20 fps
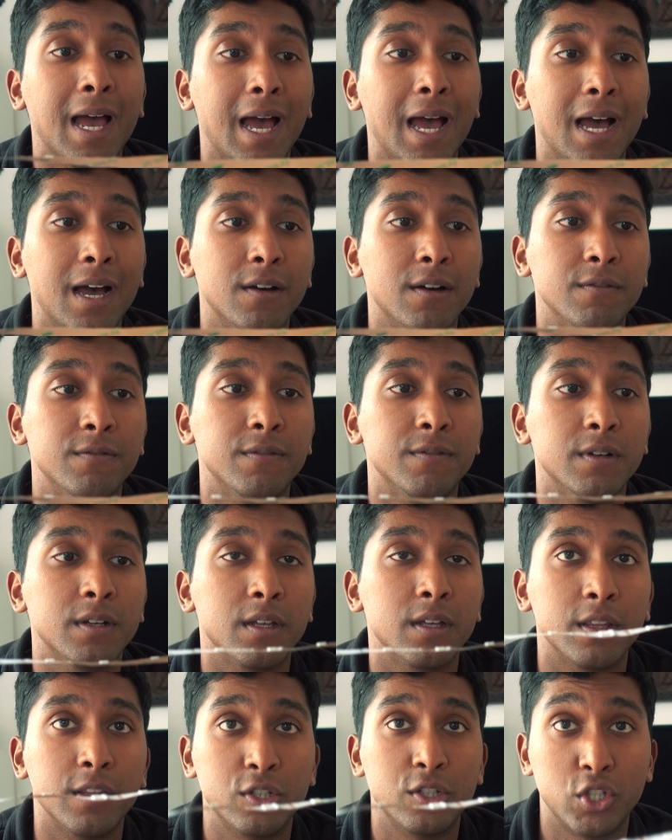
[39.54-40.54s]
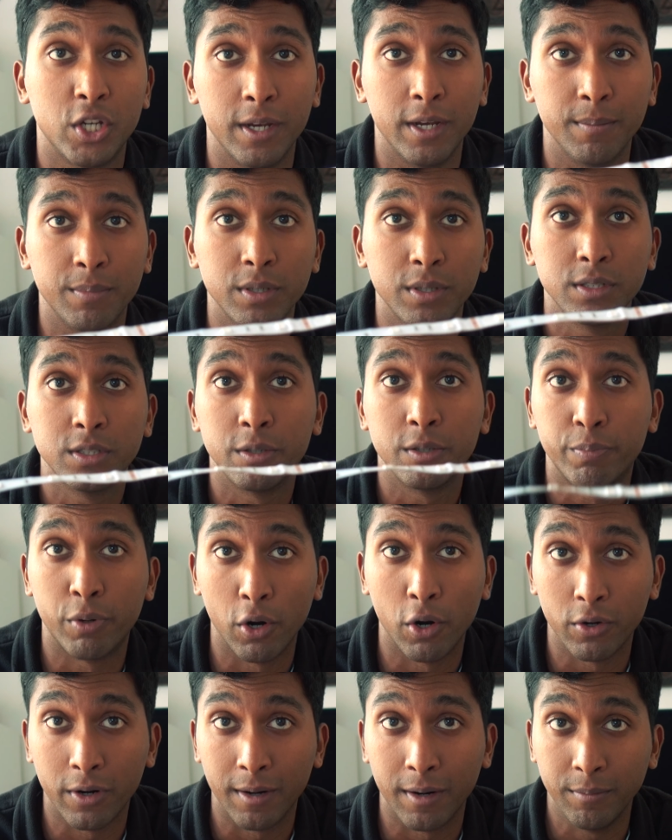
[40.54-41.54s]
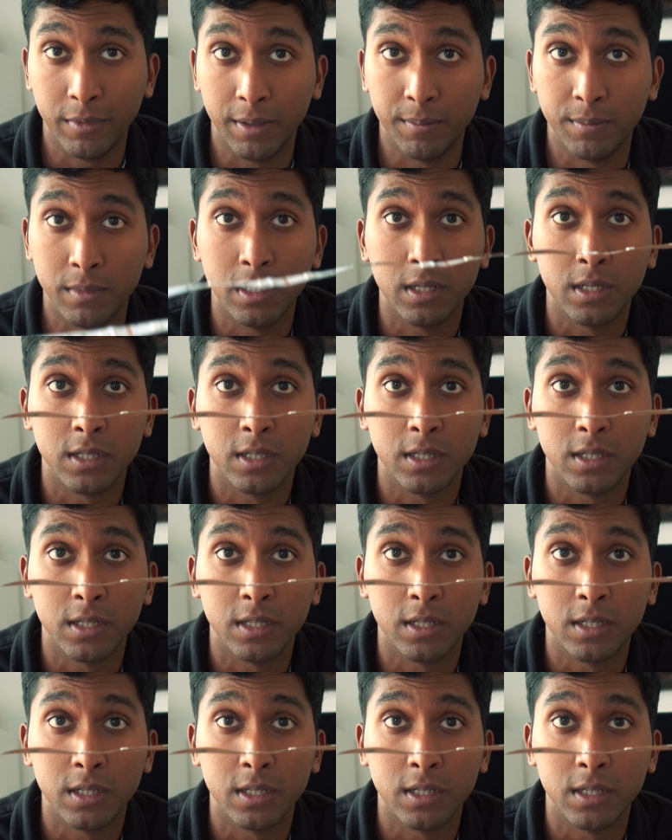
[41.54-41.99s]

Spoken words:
have the chip to program them.